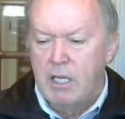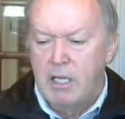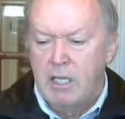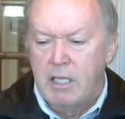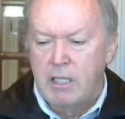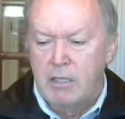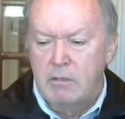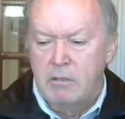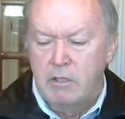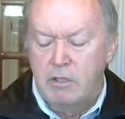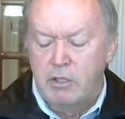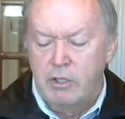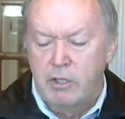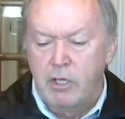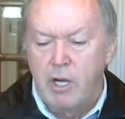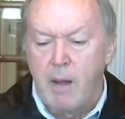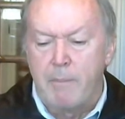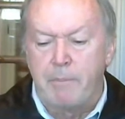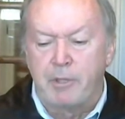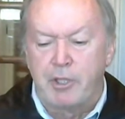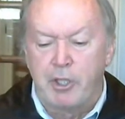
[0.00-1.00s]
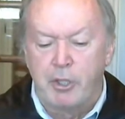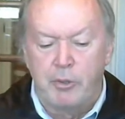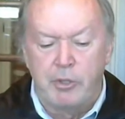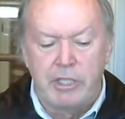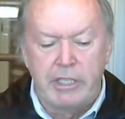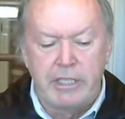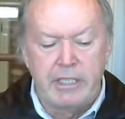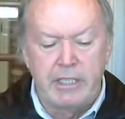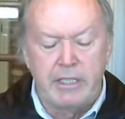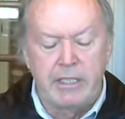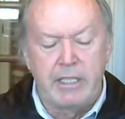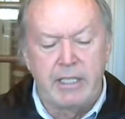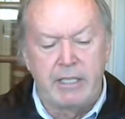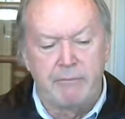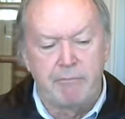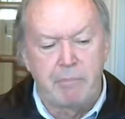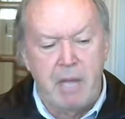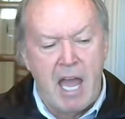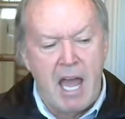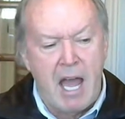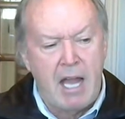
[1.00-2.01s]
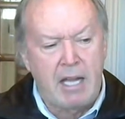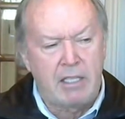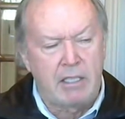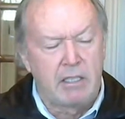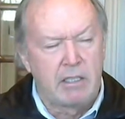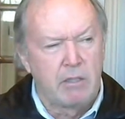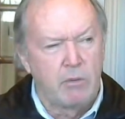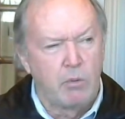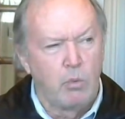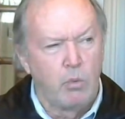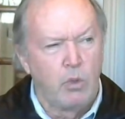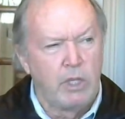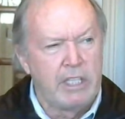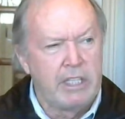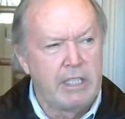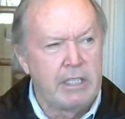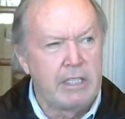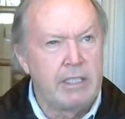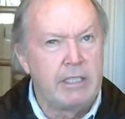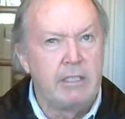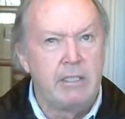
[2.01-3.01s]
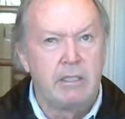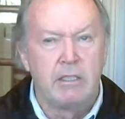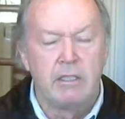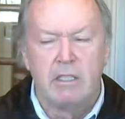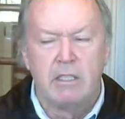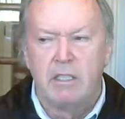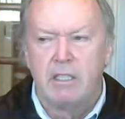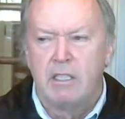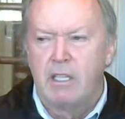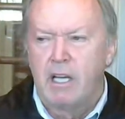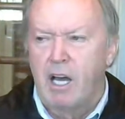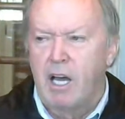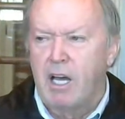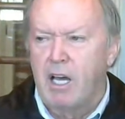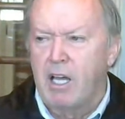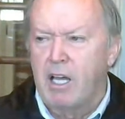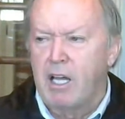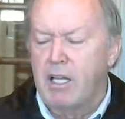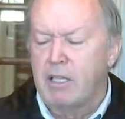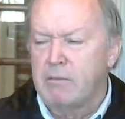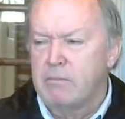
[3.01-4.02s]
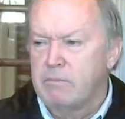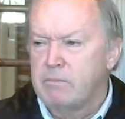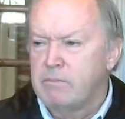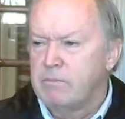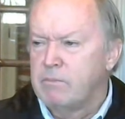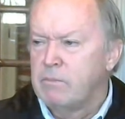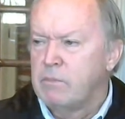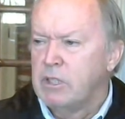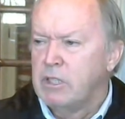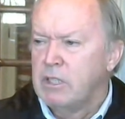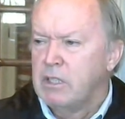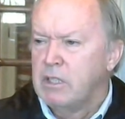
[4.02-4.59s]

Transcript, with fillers: uh, good opportunity to give back we um,